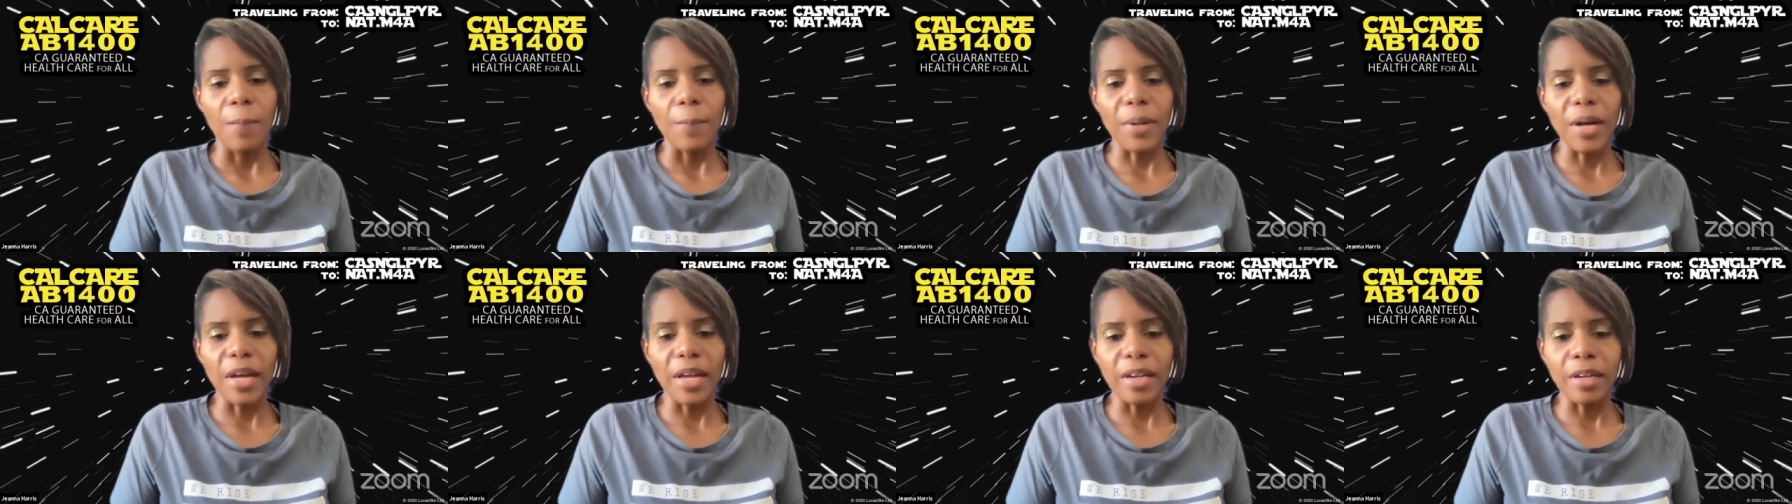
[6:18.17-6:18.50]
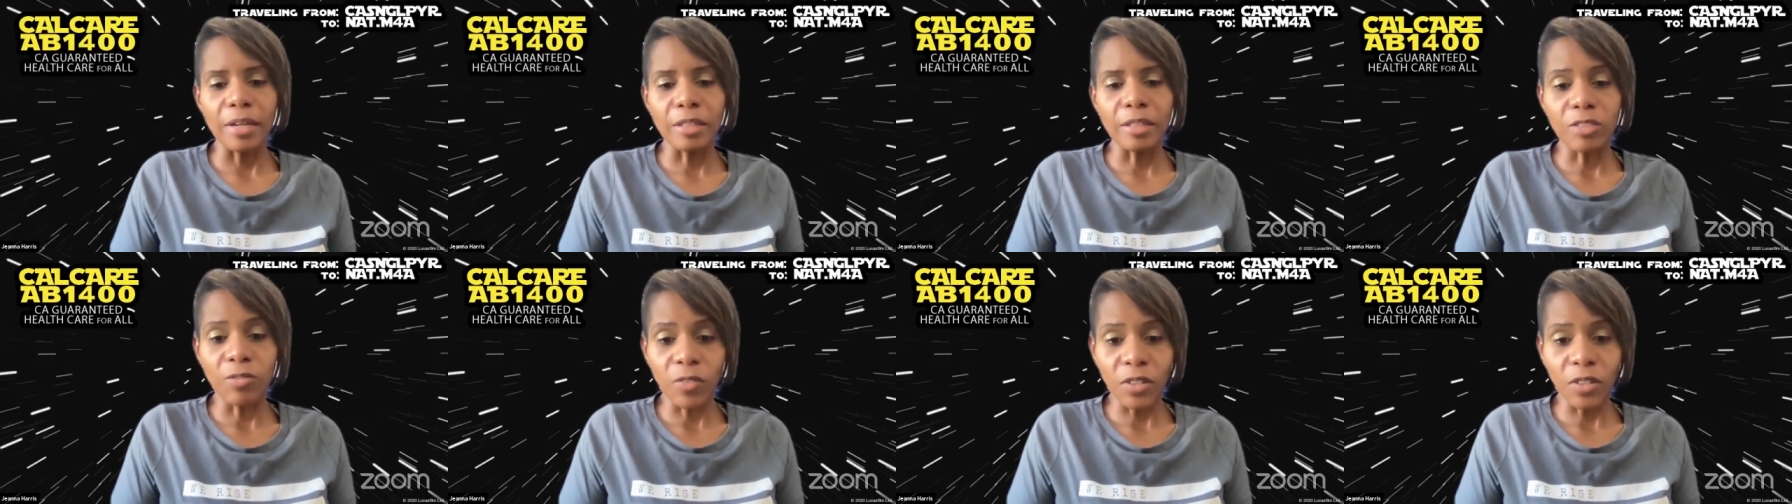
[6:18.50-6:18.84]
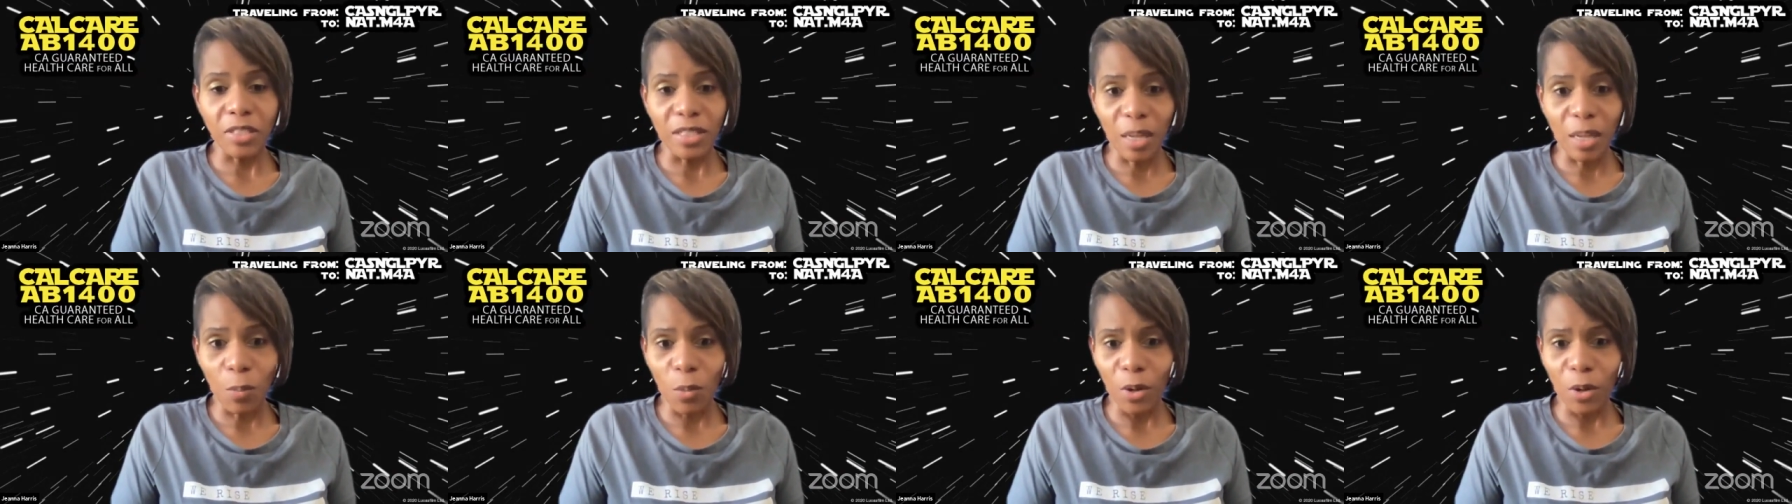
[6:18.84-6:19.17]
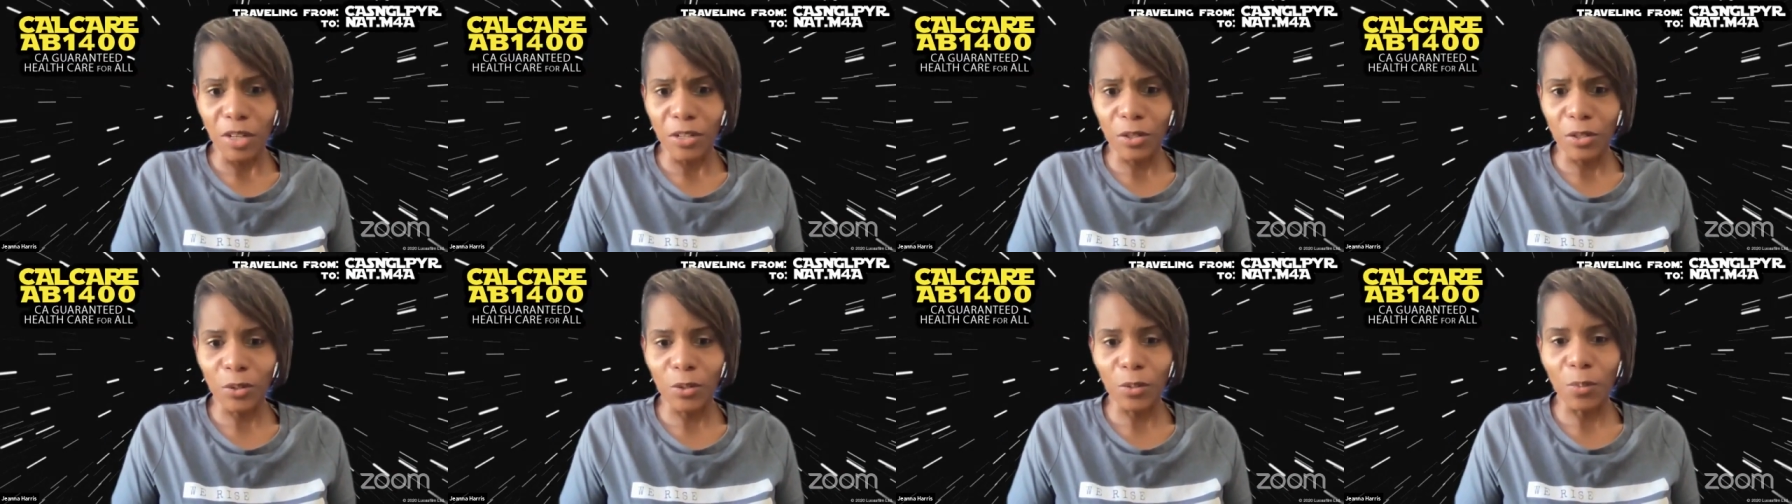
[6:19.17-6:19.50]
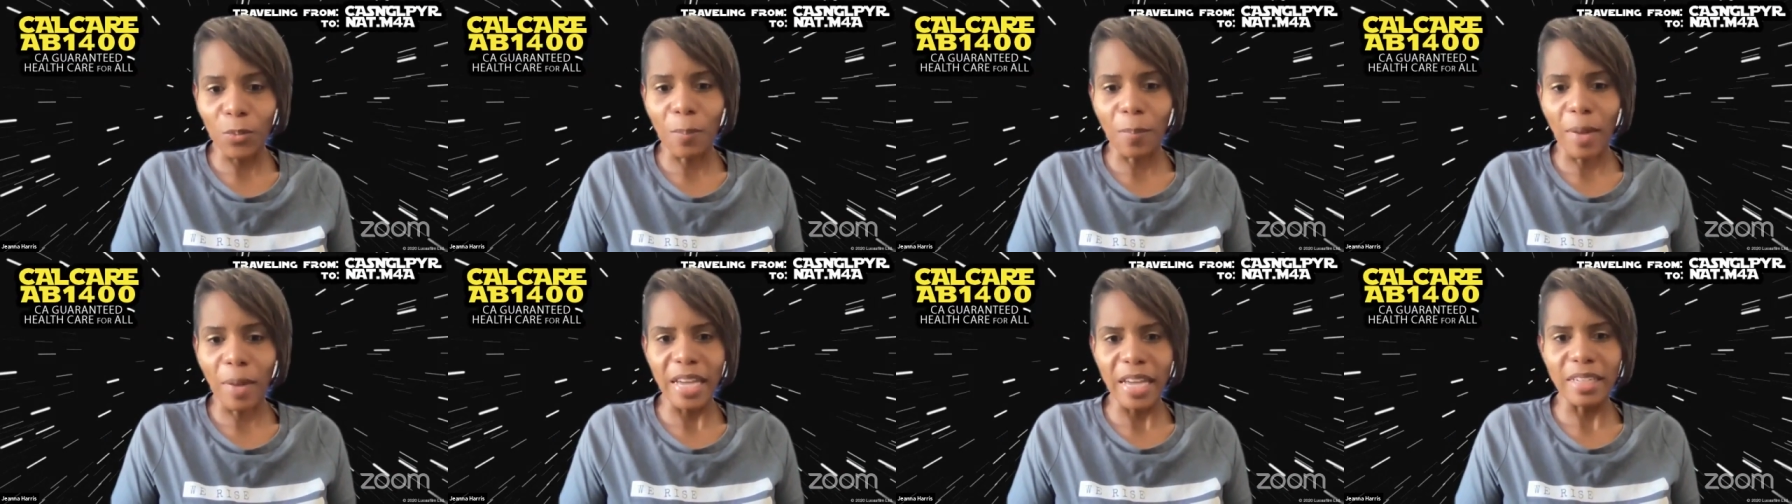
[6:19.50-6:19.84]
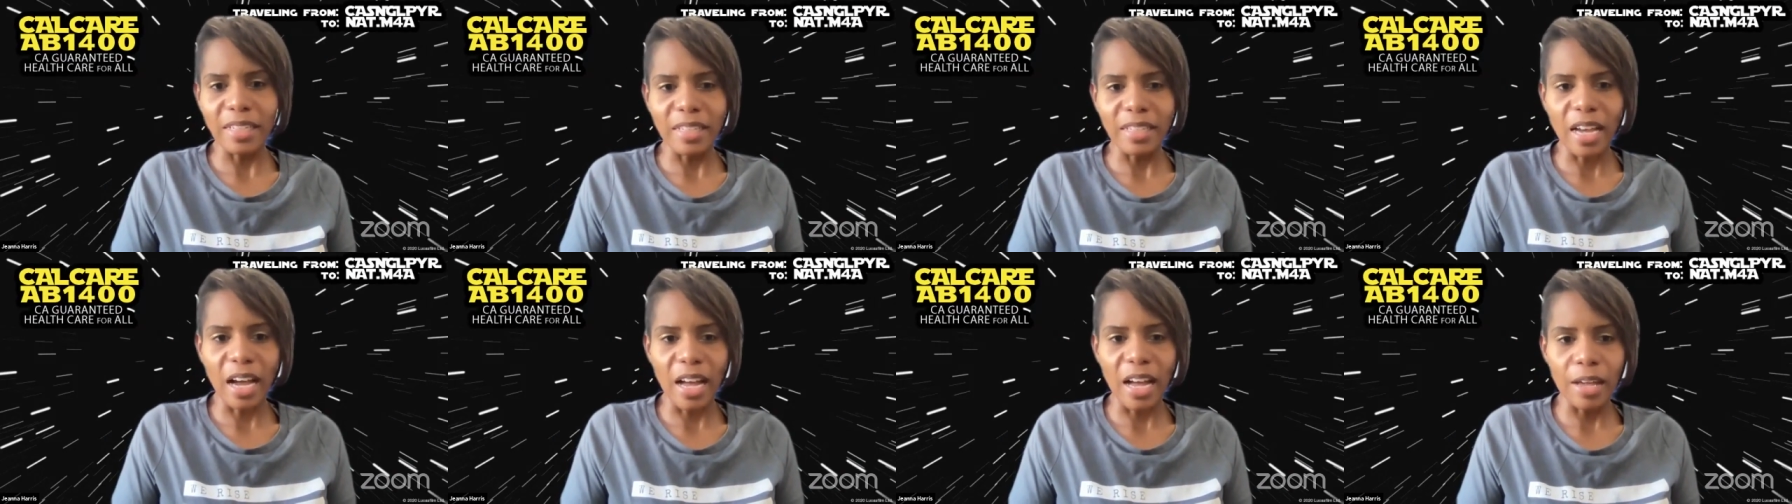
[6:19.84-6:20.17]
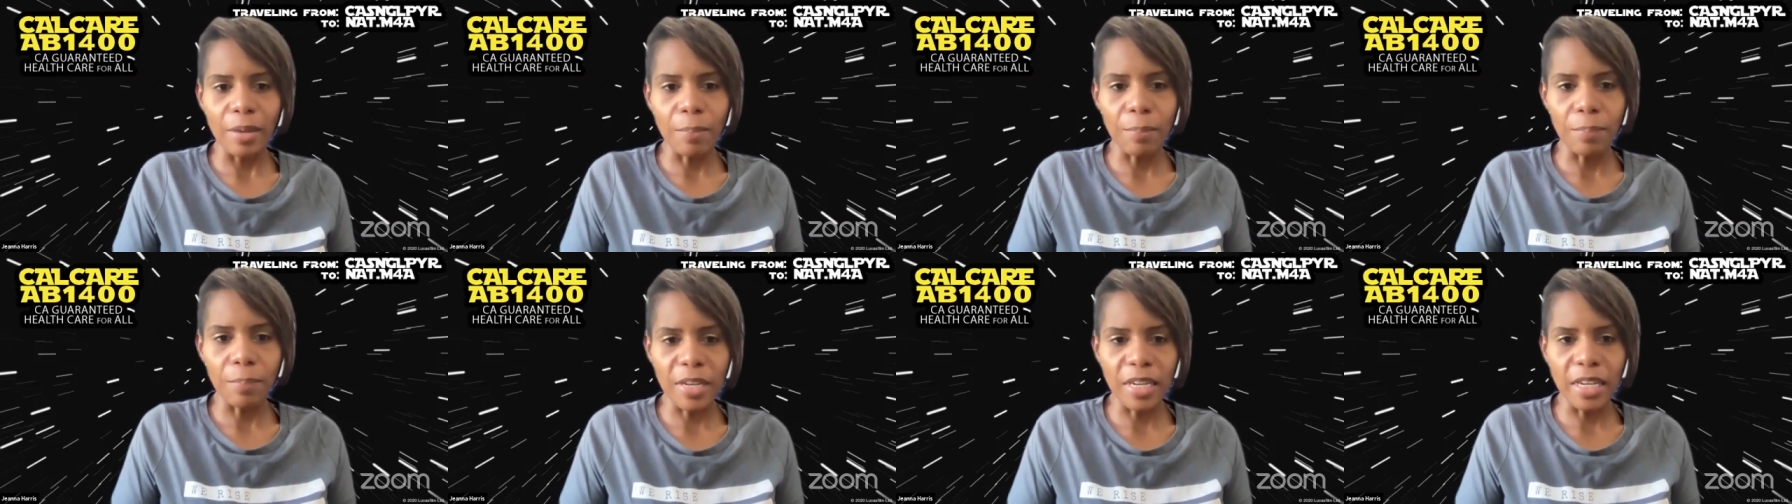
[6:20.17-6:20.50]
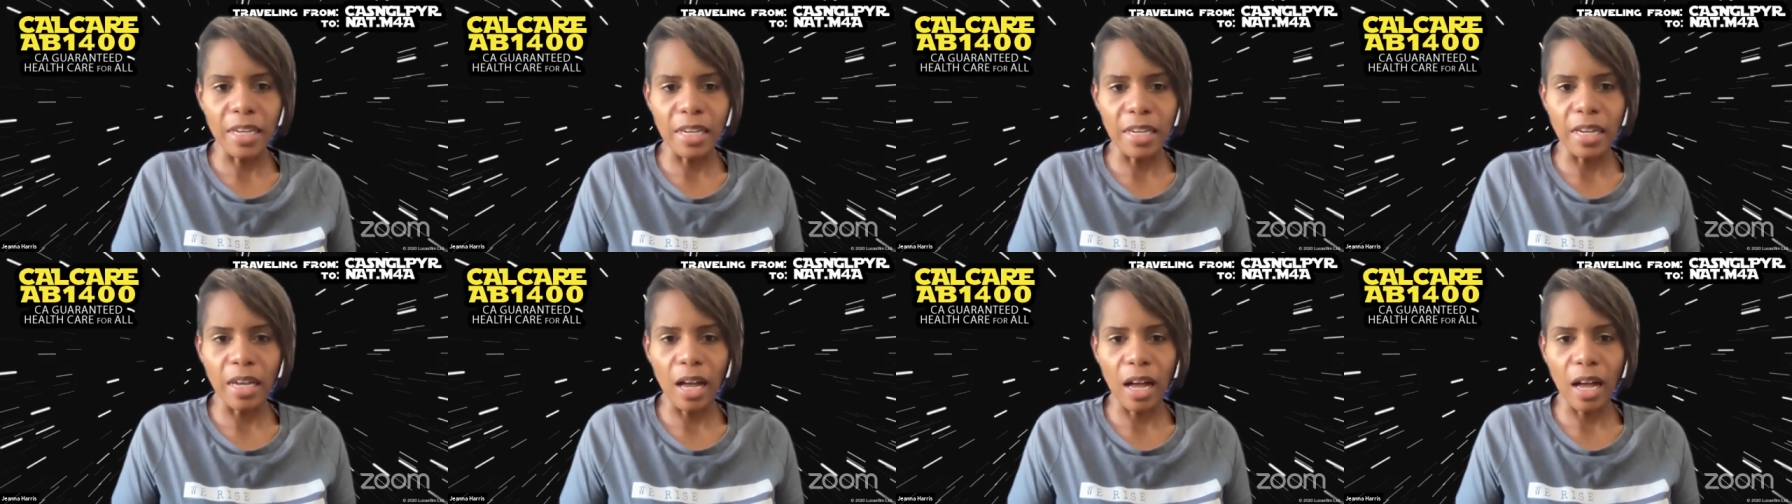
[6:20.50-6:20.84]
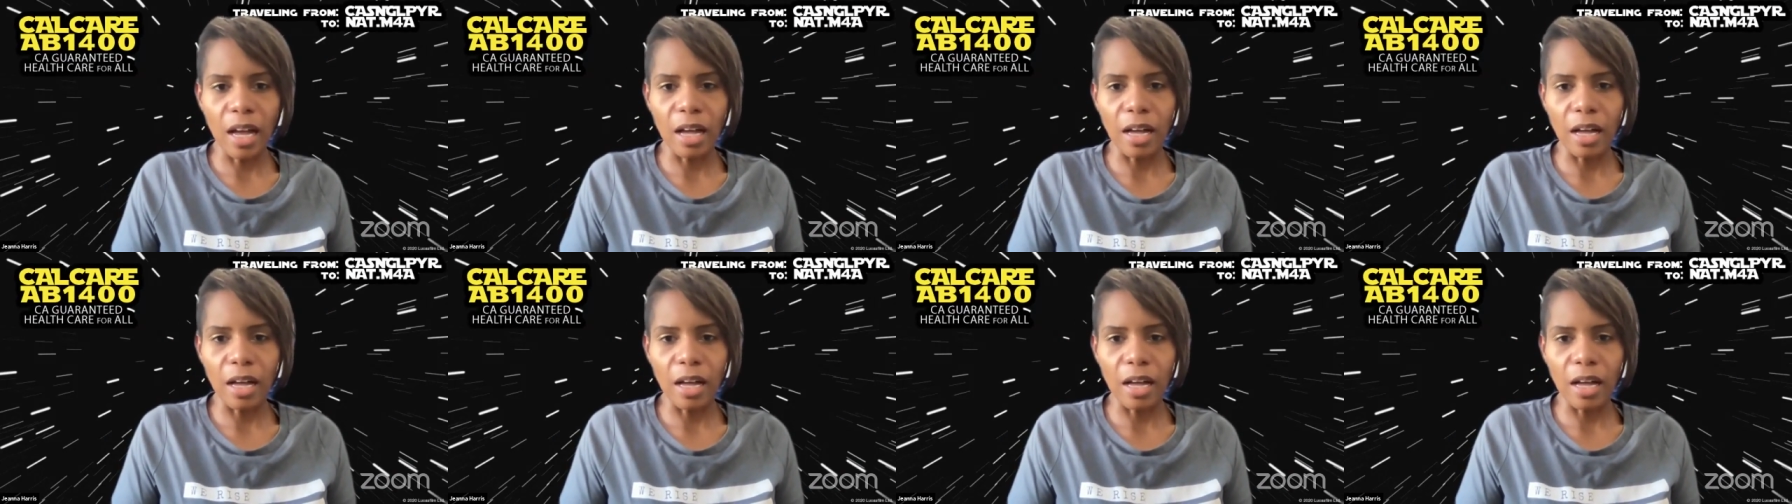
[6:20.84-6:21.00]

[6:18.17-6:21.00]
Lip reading: But for someone who might not be,